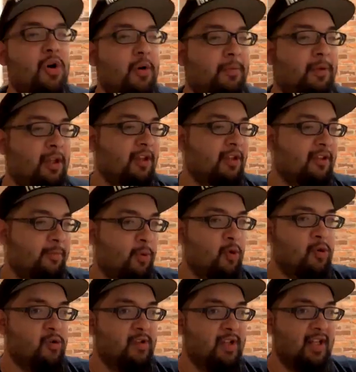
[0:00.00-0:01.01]
up this
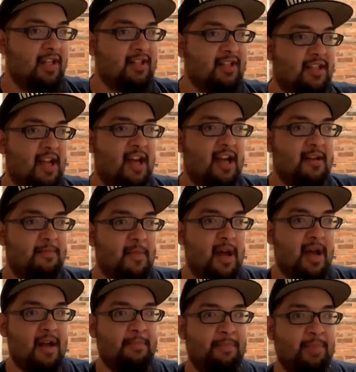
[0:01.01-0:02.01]
morning, tied
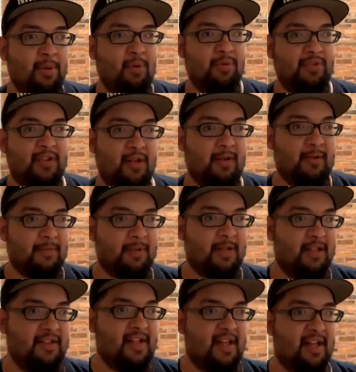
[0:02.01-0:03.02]
my boots up,
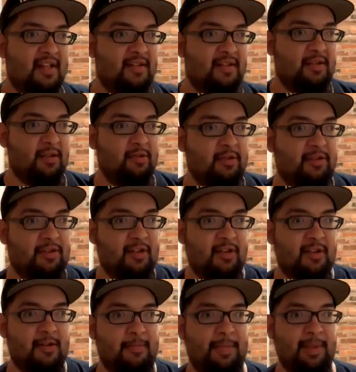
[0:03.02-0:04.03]
because I knew it was
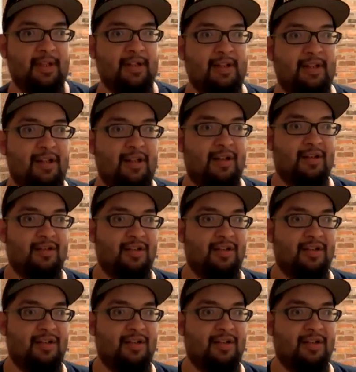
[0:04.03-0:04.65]
going to be a long